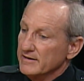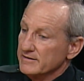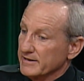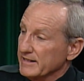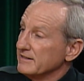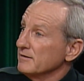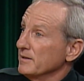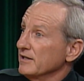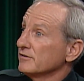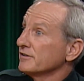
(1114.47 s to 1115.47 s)
to get them
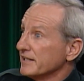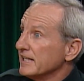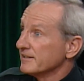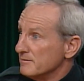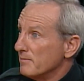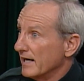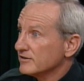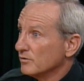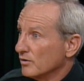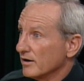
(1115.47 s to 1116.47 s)
healed and to get them back
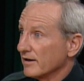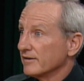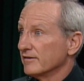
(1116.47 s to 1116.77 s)
to work.